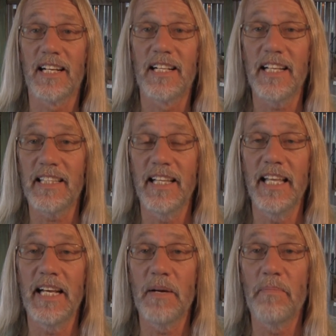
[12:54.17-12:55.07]
click the
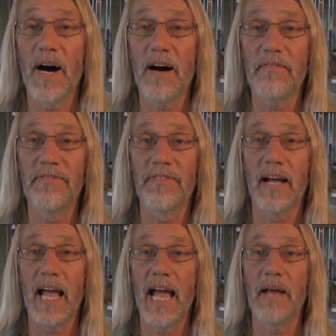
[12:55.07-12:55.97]
link above
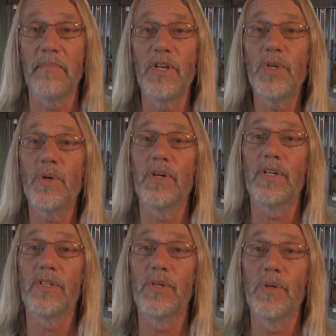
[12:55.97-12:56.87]
and be
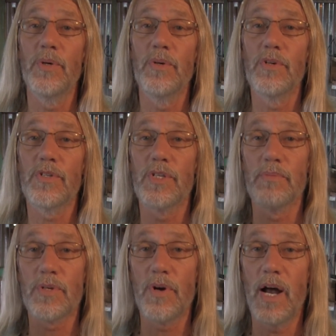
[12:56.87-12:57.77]
sure to
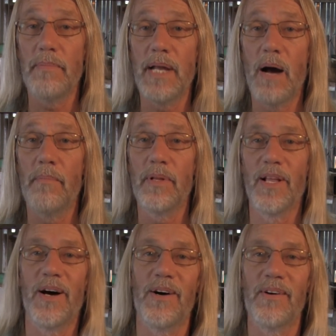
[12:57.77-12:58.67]
subscribe down
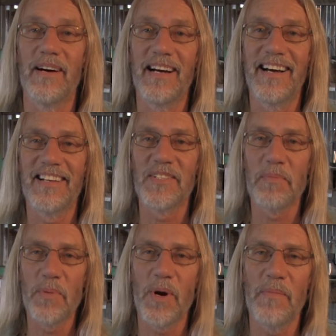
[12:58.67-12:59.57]
below.
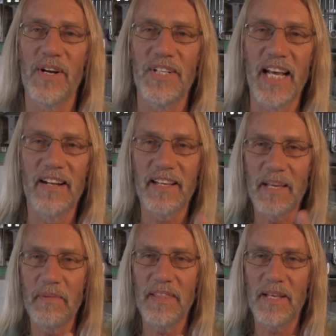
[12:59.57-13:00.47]
Support my channel.
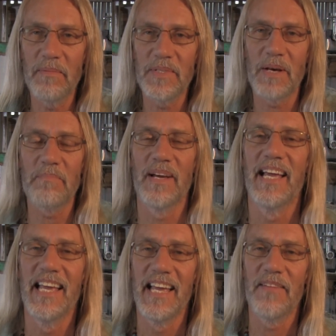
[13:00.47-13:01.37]
Give me thumbs up
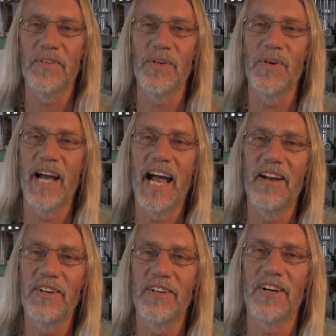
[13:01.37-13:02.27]
if you
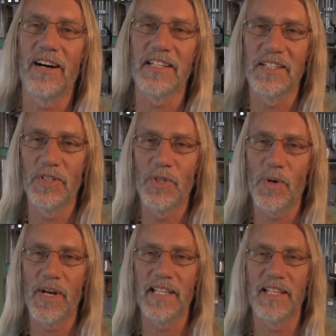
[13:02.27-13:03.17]
and your dogs
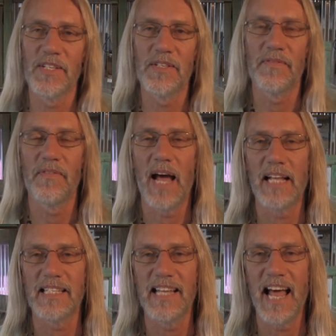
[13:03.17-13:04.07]
enjoy these
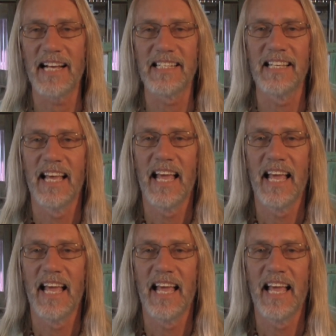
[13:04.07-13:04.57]
fat snacks.